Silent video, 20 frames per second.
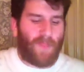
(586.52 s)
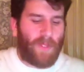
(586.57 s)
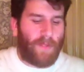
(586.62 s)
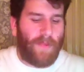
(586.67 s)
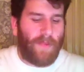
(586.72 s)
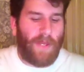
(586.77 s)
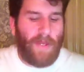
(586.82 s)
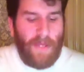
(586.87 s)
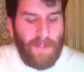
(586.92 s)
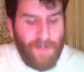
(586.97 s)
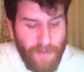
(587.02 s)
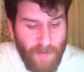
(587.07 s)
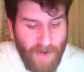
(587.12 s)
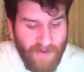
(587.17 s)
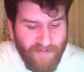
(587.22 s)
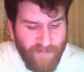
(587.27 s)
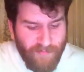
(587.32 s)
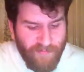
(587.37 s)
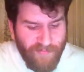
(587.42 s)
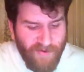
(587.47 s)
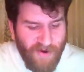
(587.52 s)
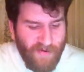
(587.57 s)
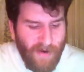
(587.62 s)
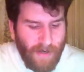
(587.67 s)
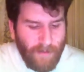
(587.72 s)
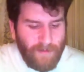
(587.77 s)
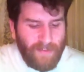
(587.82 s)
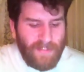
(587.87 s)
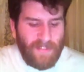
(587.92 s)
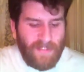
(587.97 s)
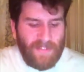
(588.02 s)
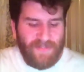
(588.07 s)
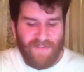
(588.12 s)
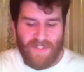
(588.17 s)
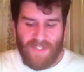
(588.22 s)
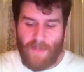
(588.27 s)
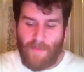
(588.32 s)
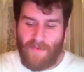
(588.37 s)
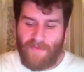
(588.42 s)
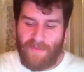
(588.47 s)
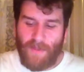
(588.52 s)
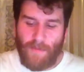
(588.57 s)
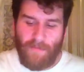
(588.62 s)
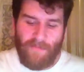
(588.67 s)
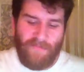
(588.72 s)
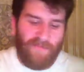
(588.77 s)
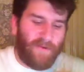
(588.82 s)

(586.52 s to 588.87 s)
They do have prerequisites for some of them.